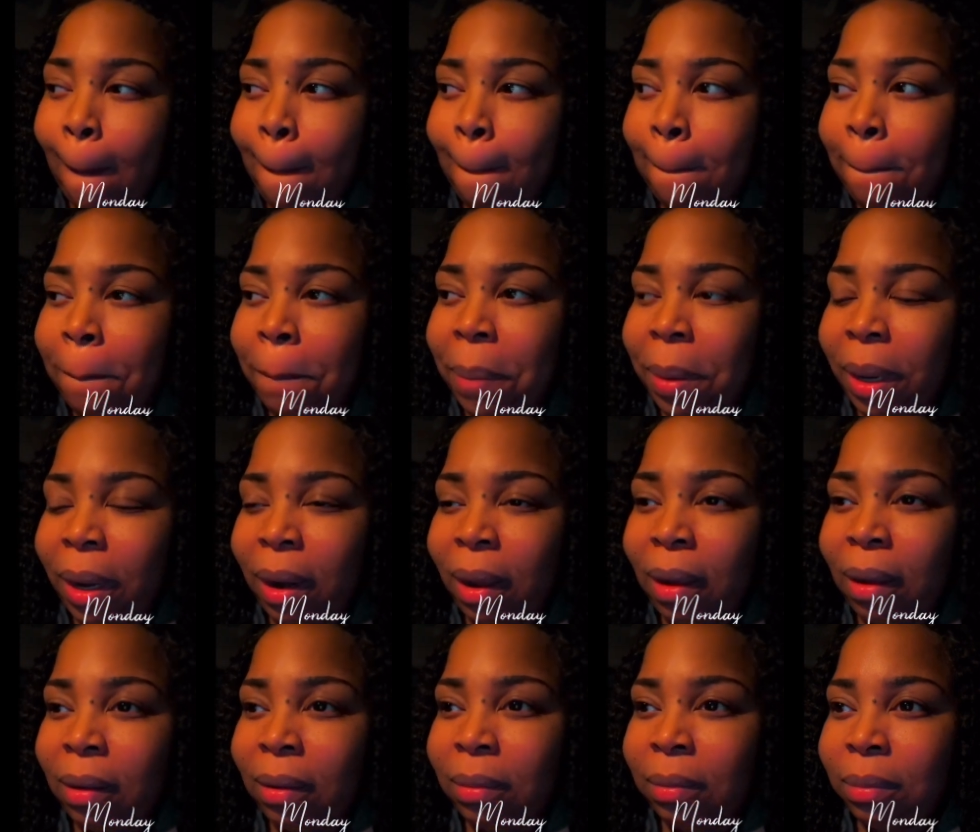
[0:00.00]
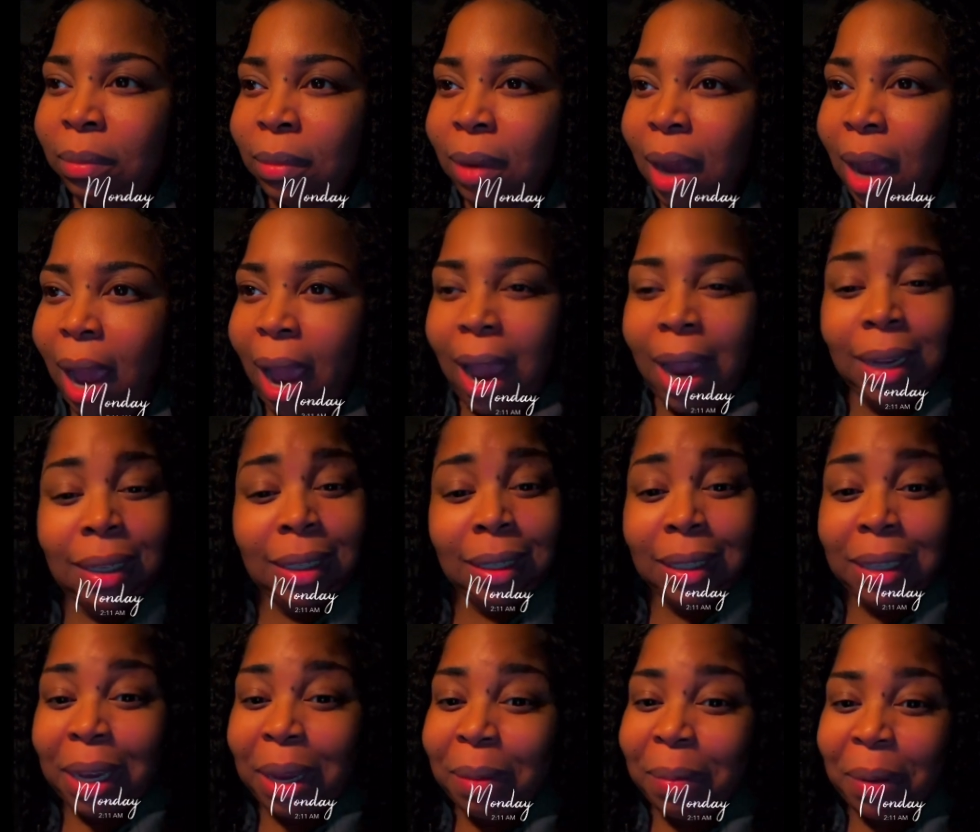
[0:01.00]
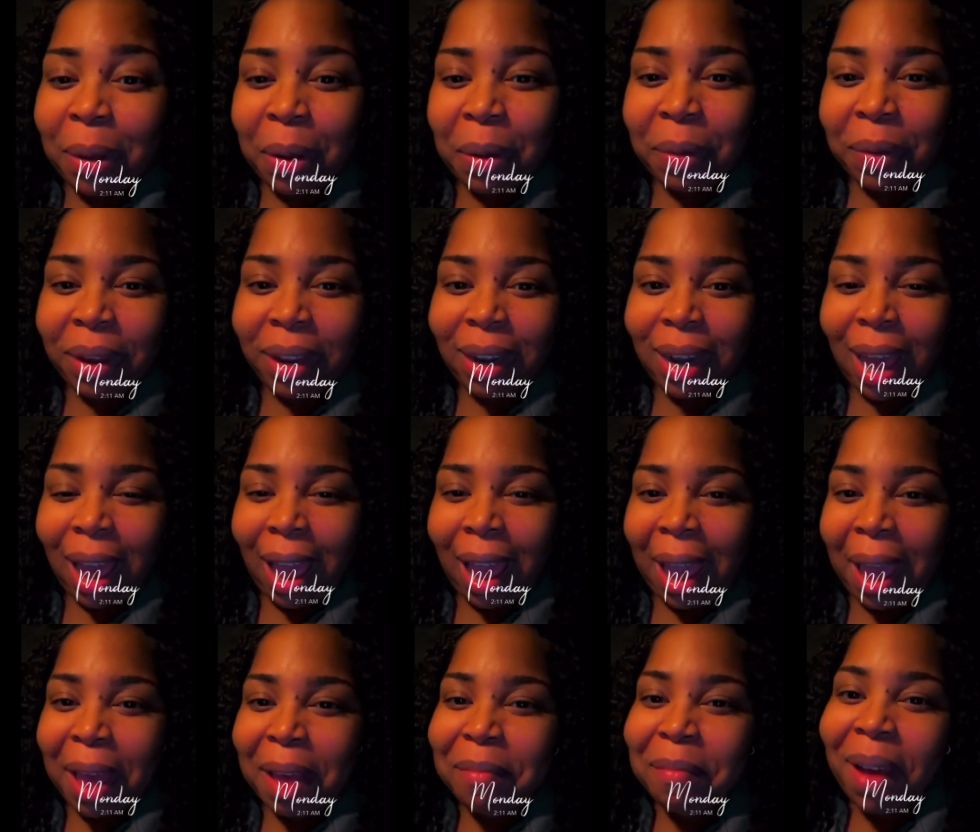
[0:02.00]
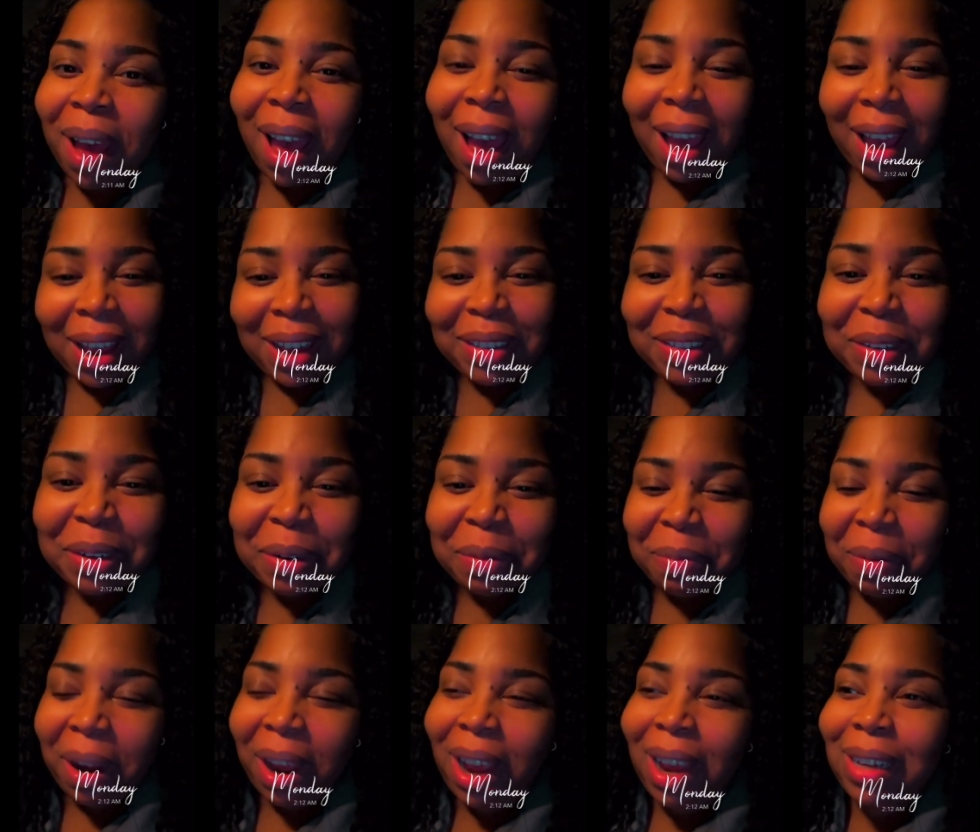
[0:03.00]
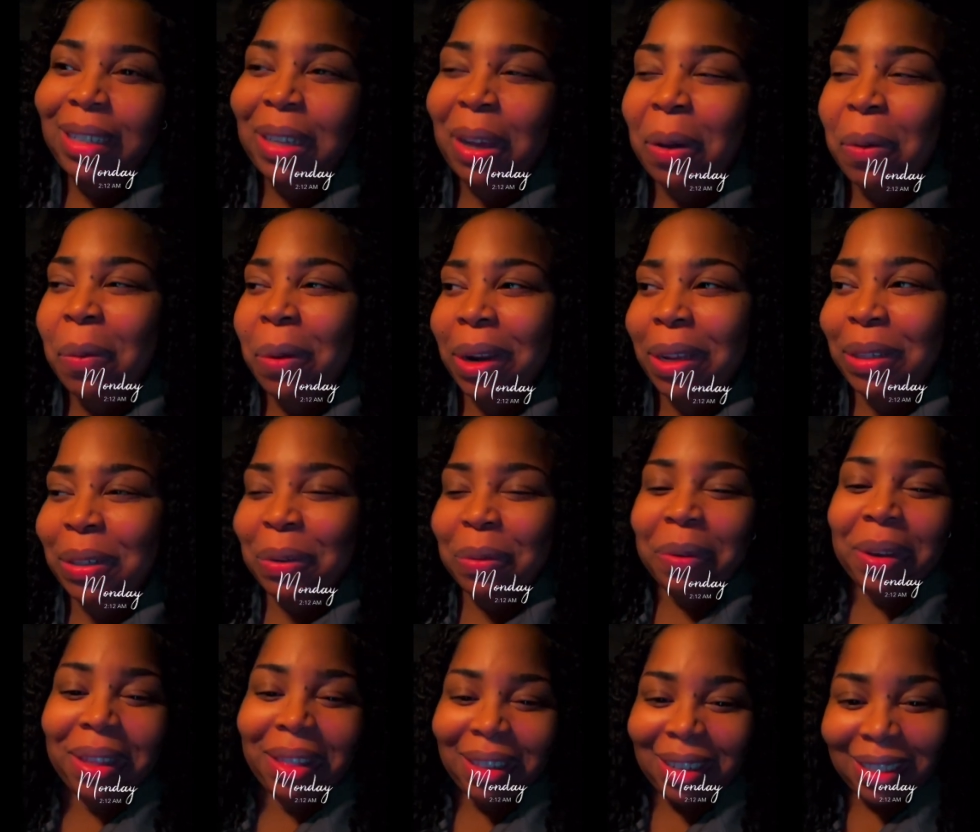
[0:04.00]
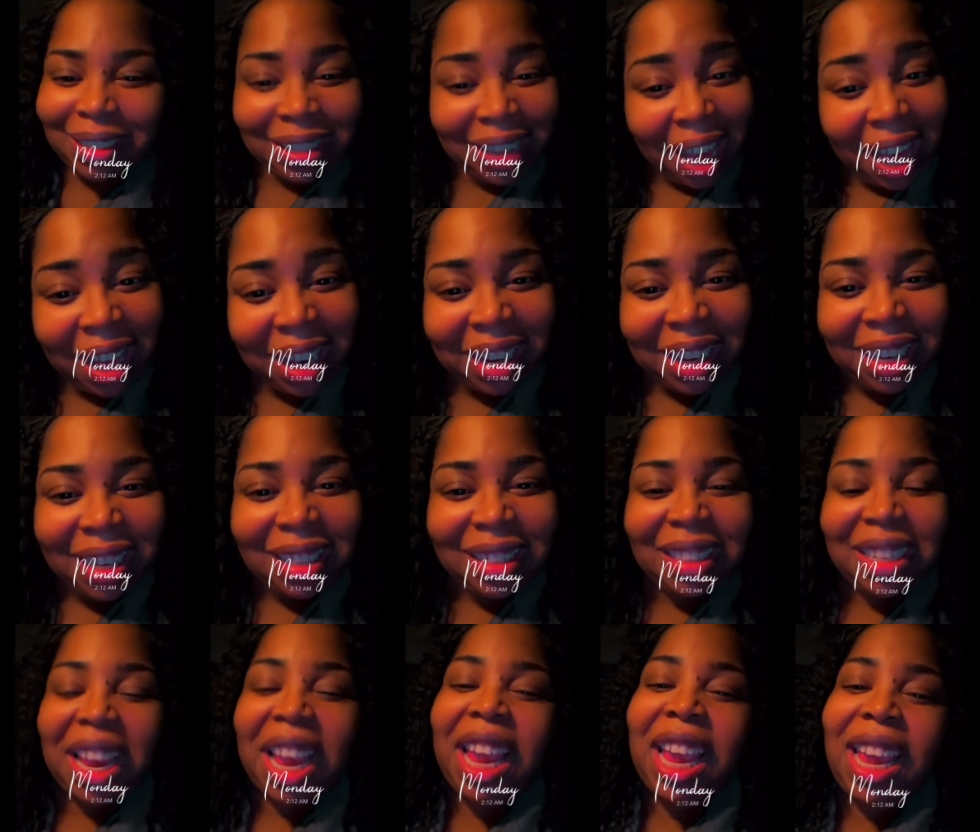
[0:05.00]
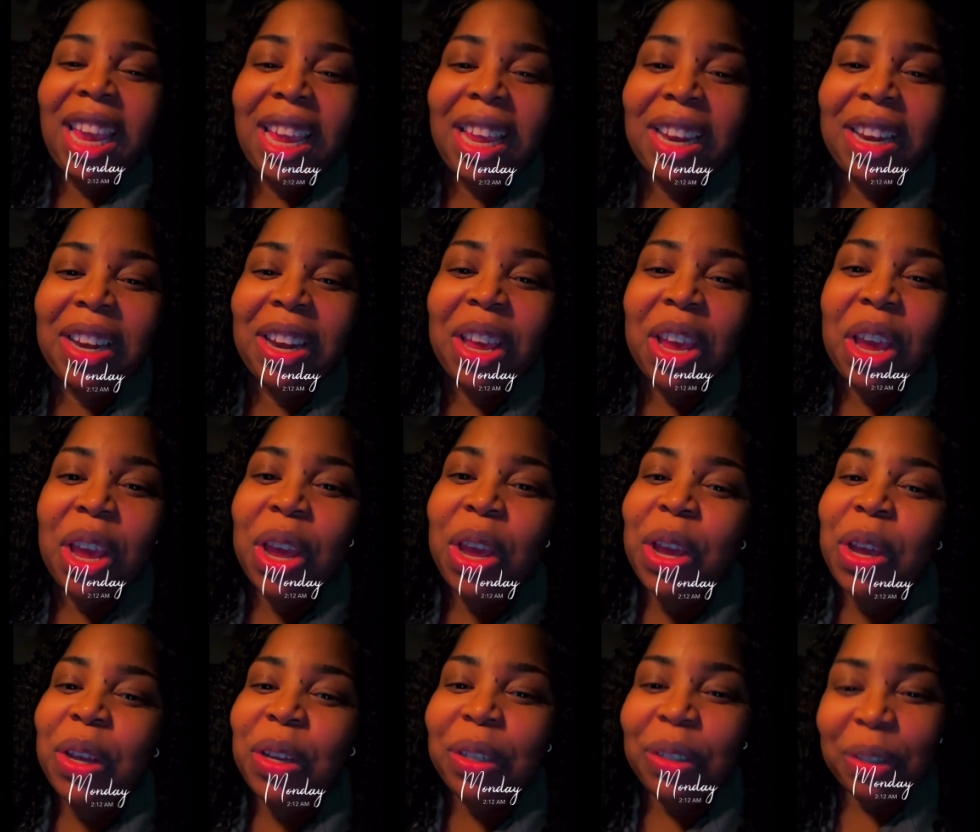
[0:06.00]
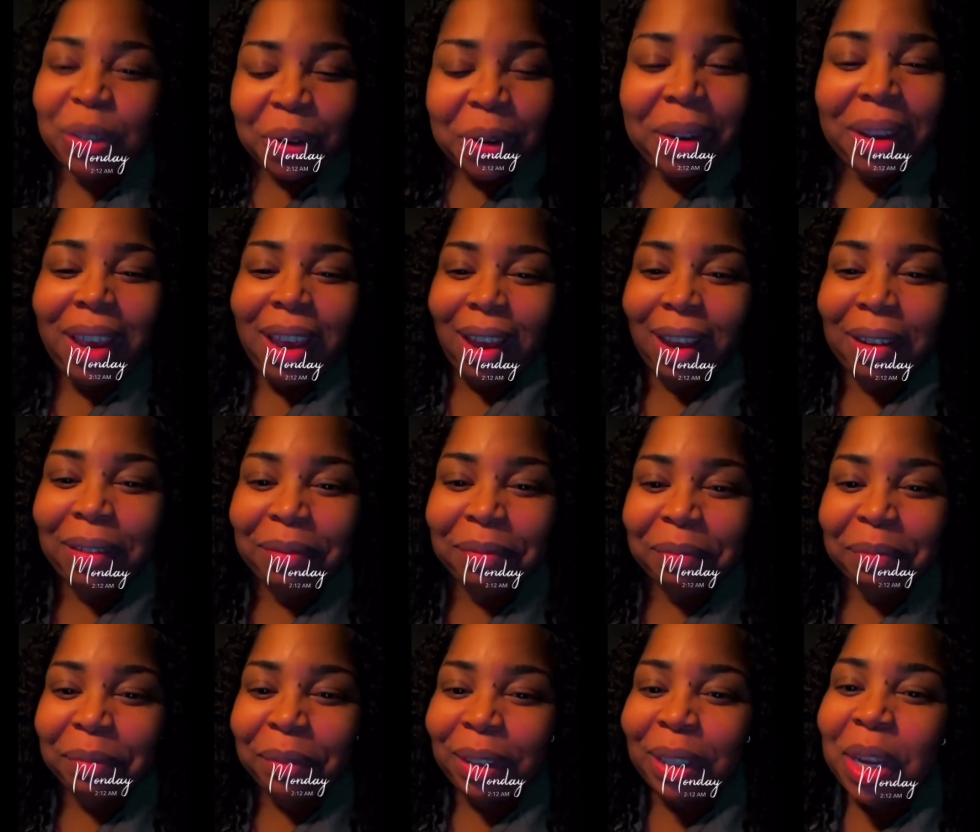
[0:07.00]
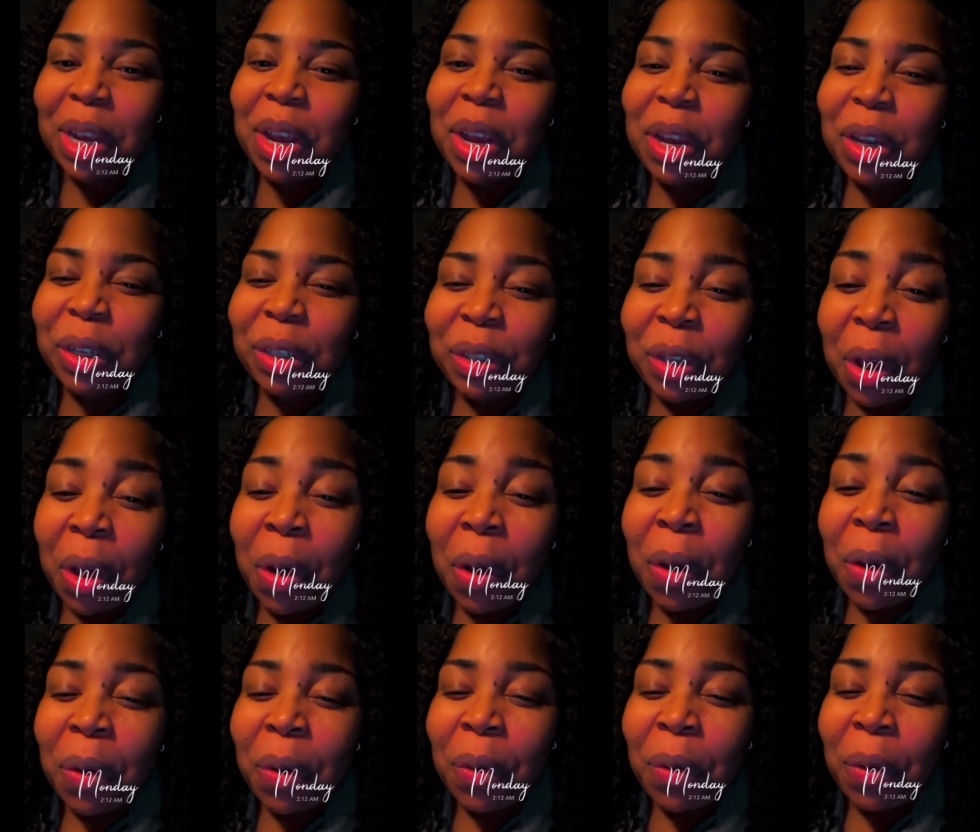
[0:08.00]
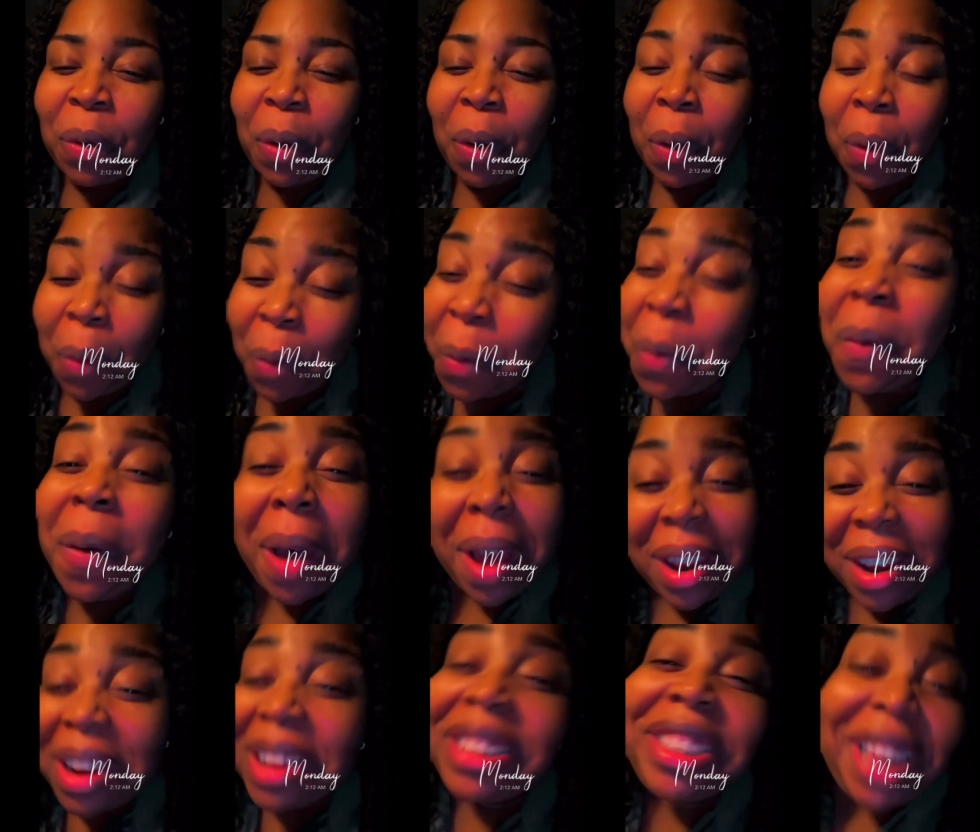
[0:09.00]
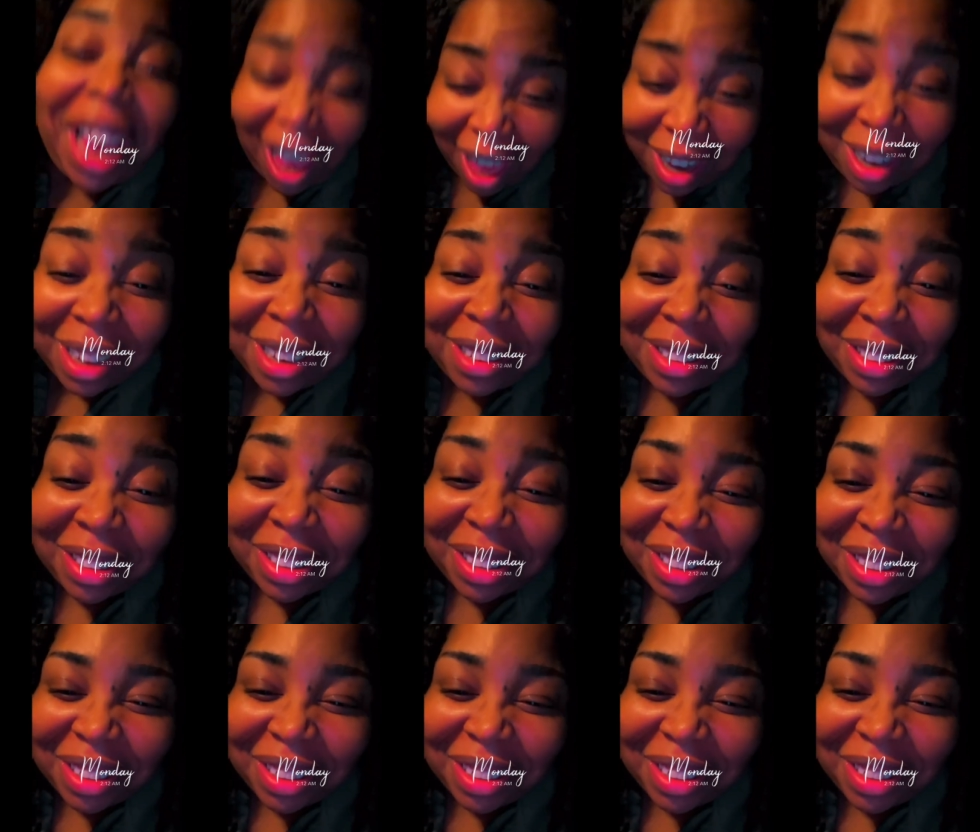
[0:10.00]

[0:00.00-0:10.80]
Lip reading: But I just kept going. I had my eyes on the prize. I wanted to win this challenge. And so yeah. So who won the challenge?